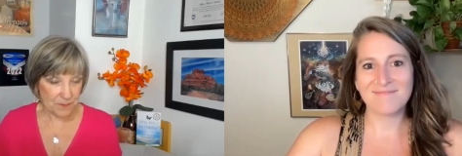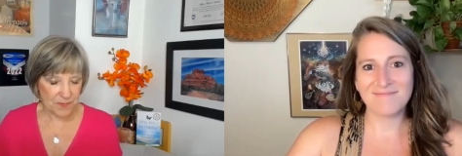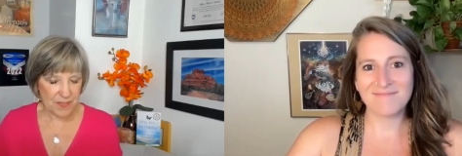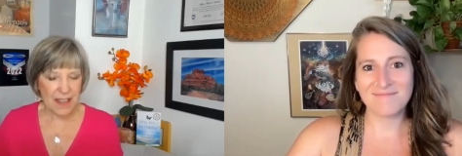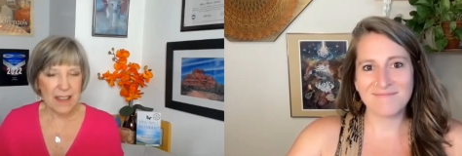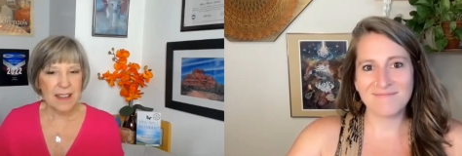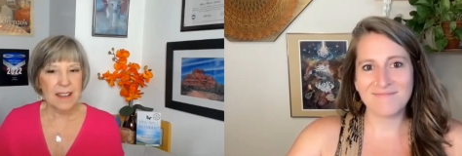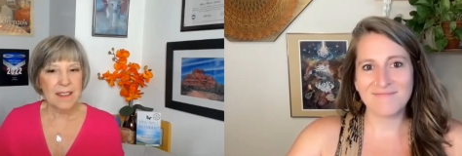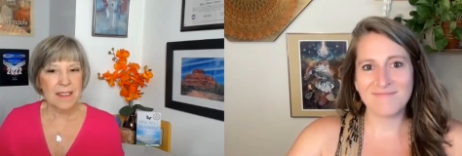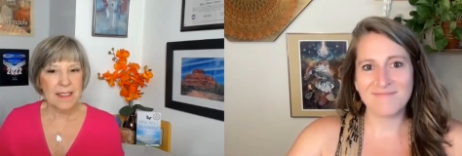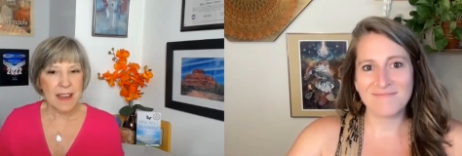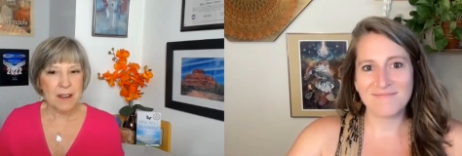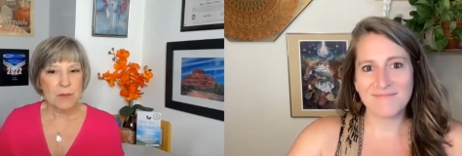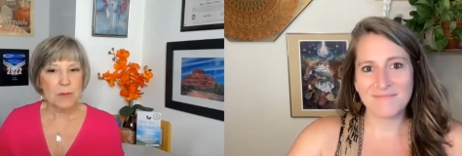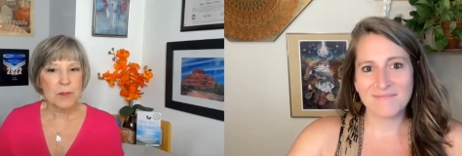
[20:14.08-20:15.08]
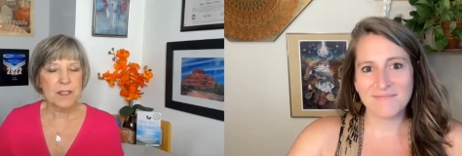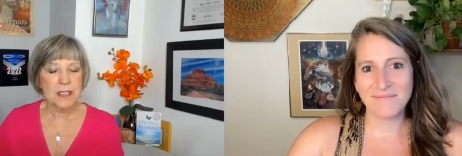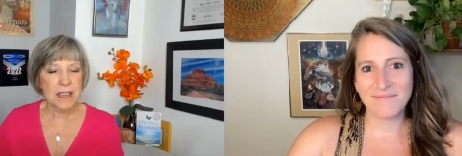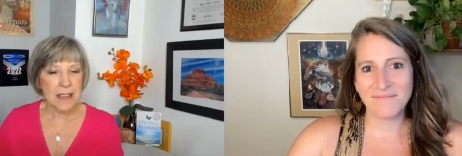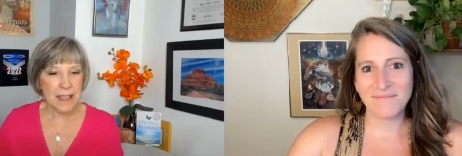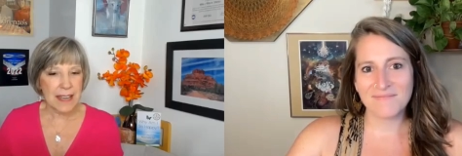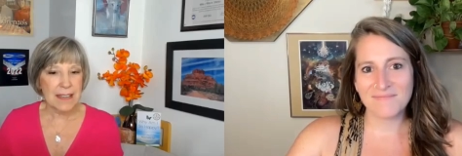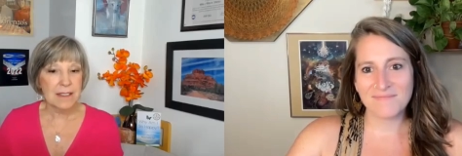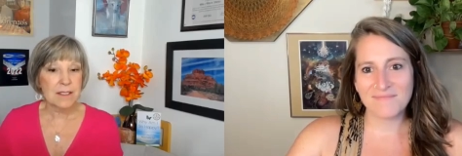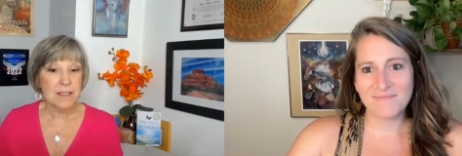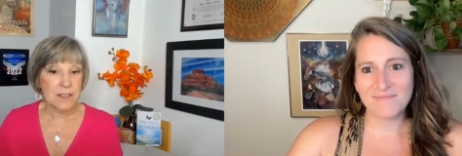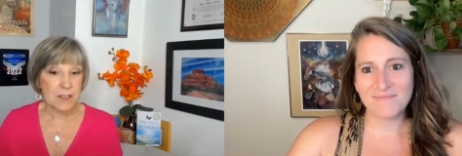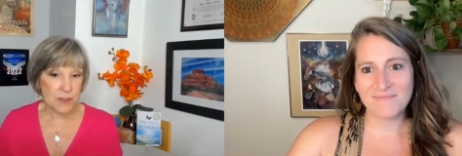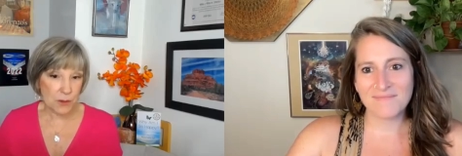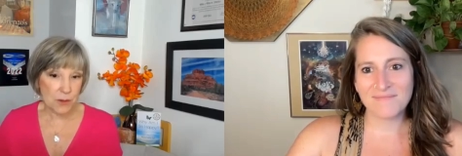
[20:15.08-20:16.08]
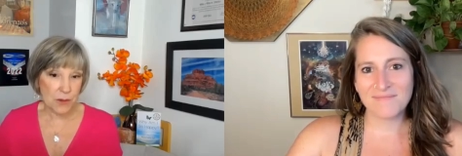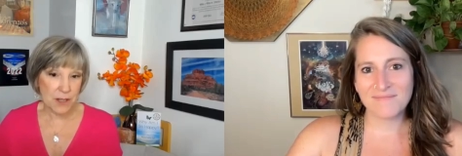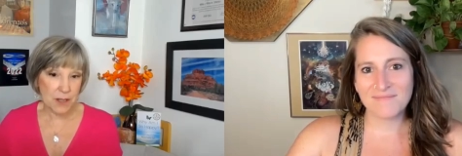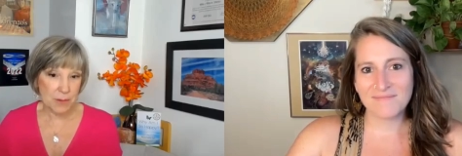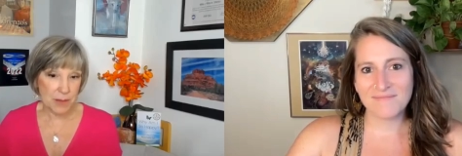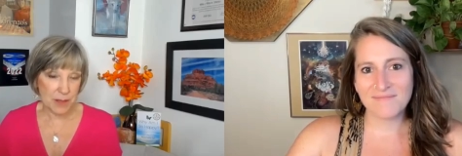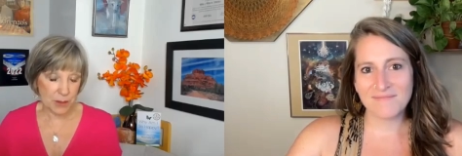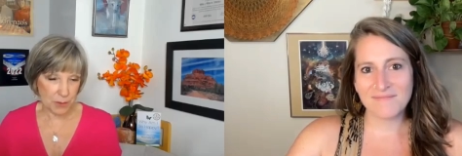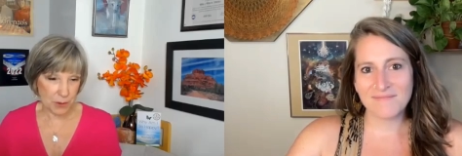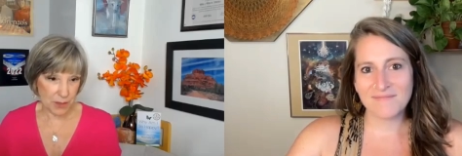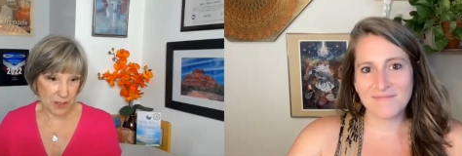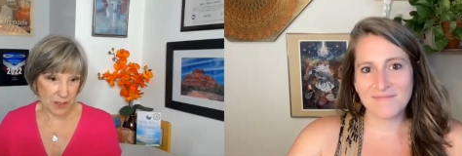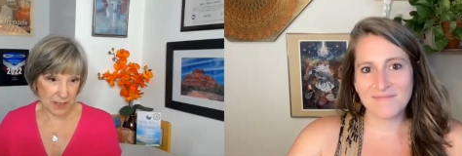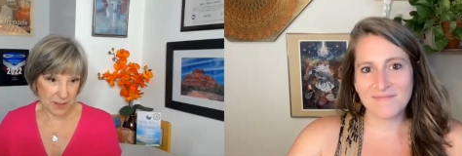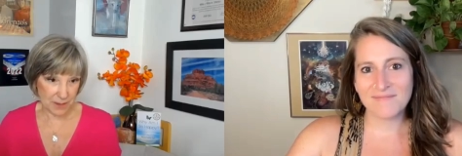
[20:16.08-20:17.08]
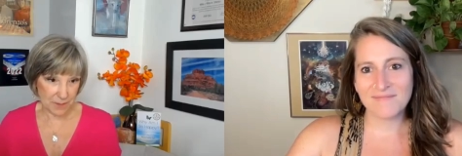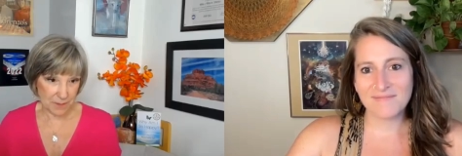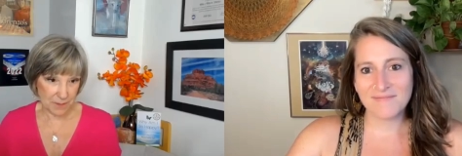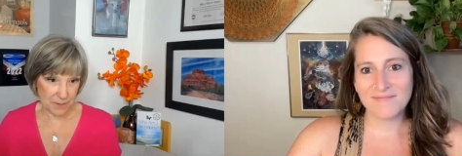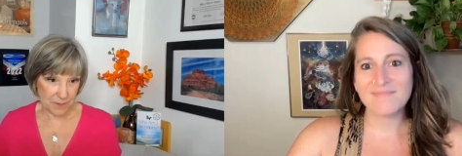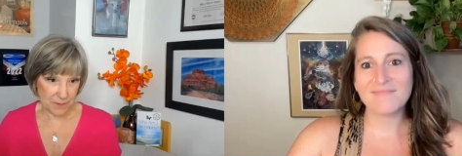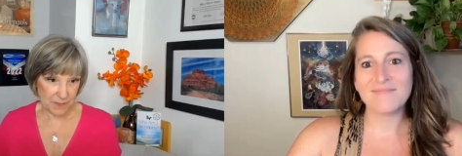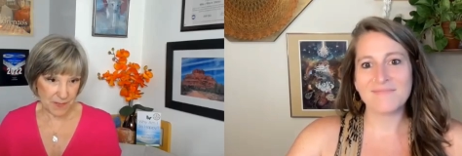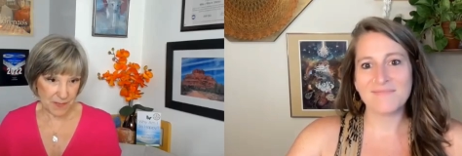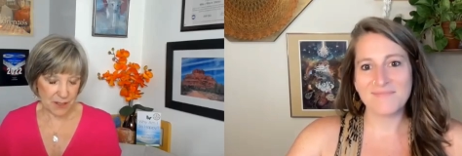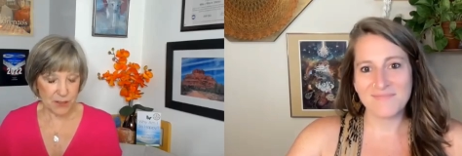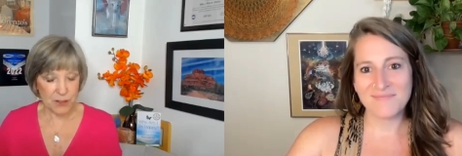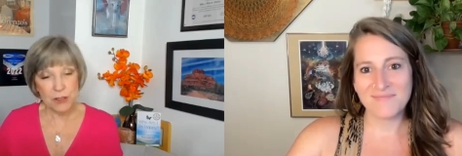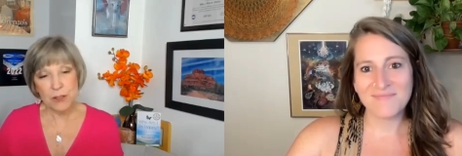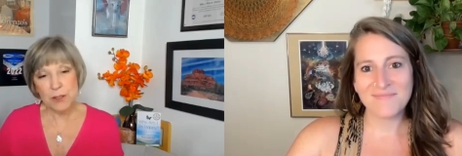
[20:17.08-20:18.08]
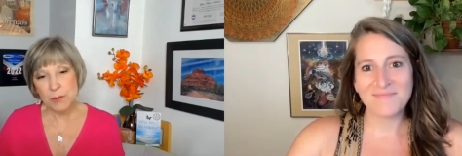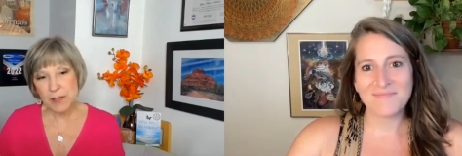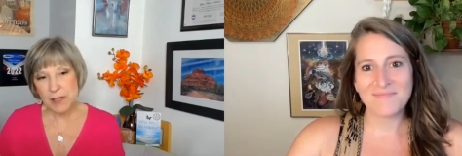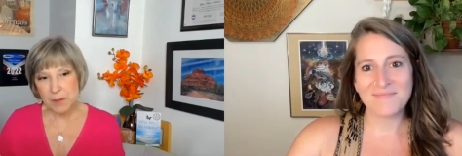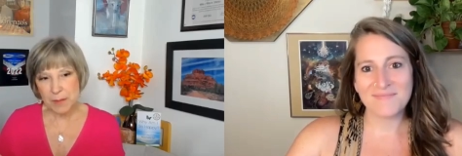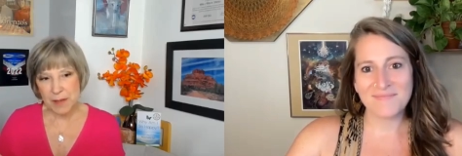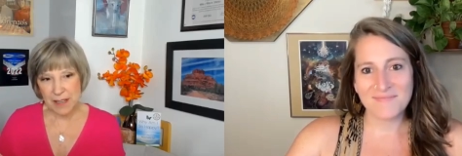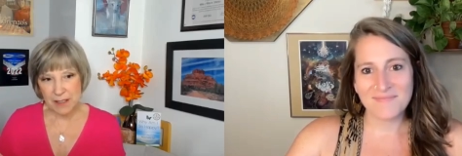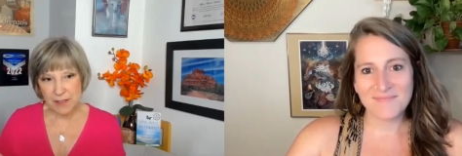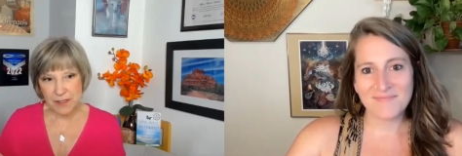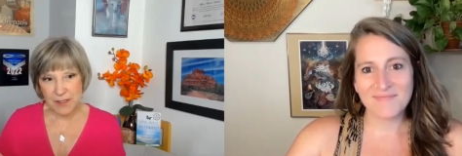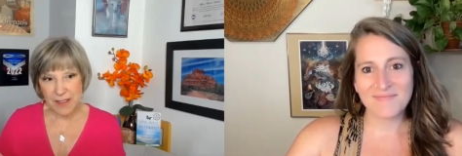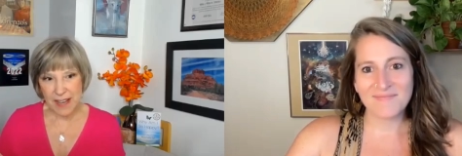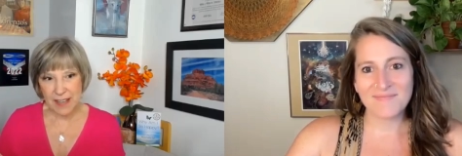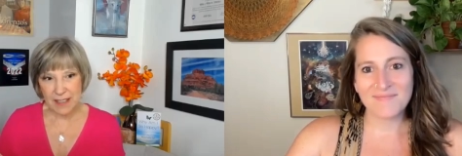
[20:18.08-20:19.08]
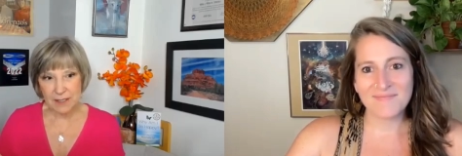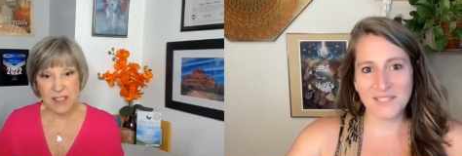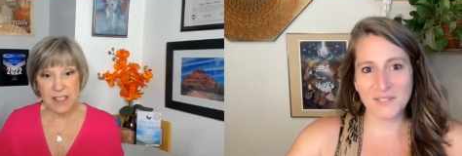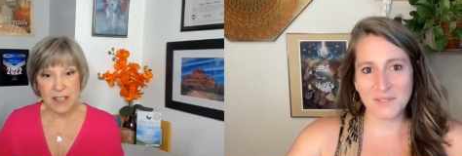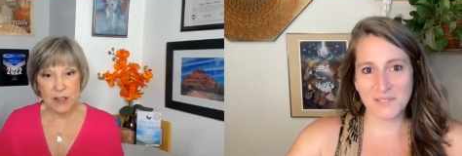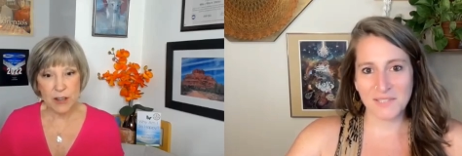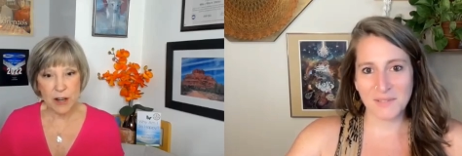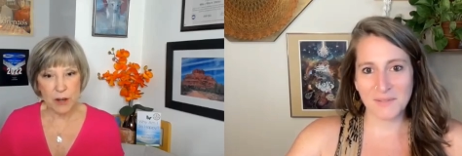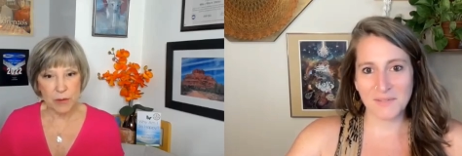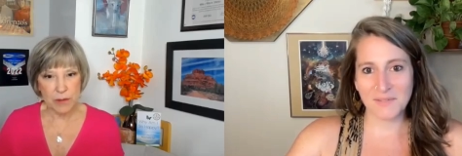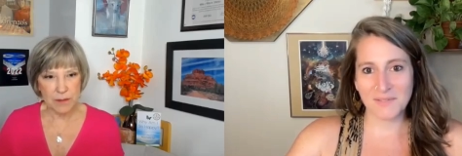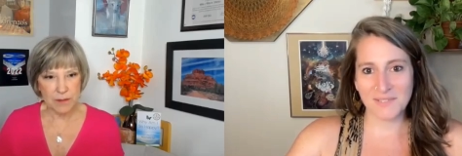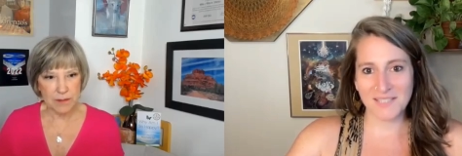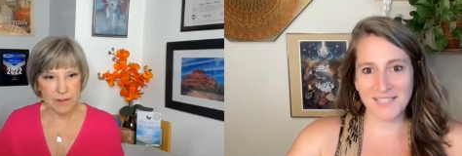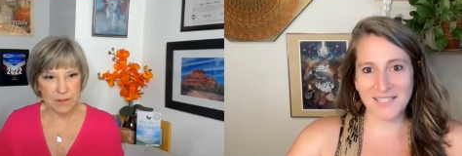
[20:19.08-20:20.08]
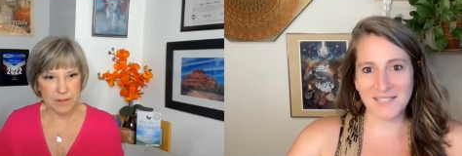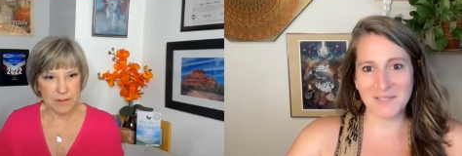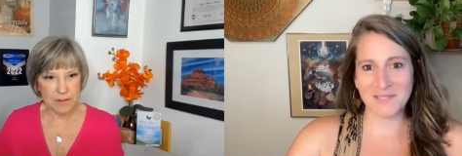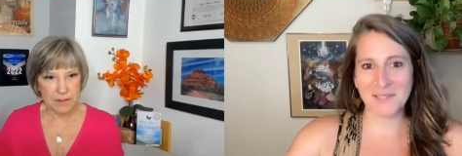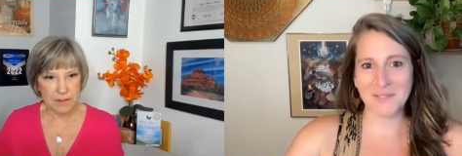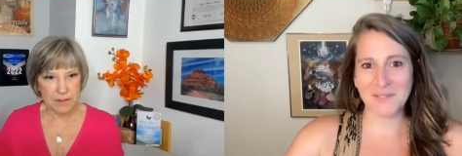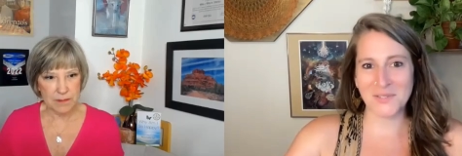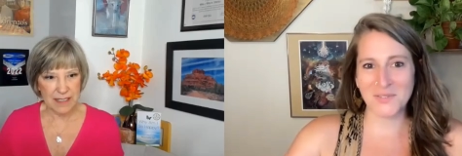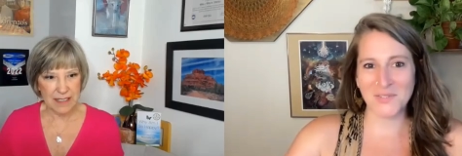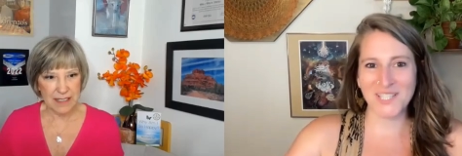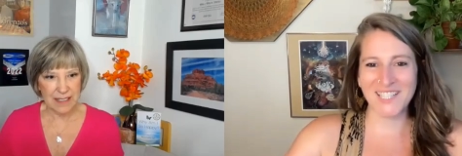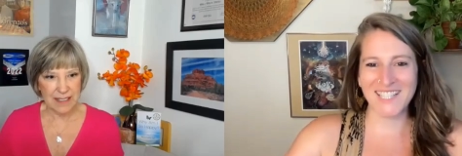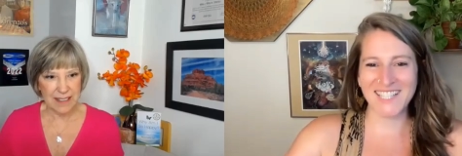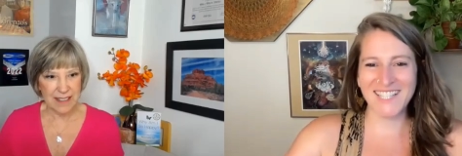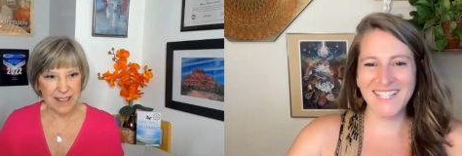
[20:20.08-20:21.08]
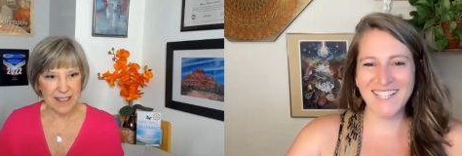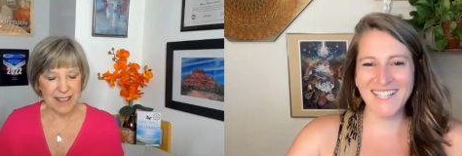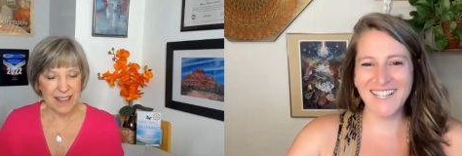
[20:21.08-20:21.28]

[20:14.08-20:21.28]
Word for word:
Speaker 1: Mm-hmm. That was an eight story billboard. Do you know what I paid for that? Zero.
Speaker 2: Yeah, you said it was free.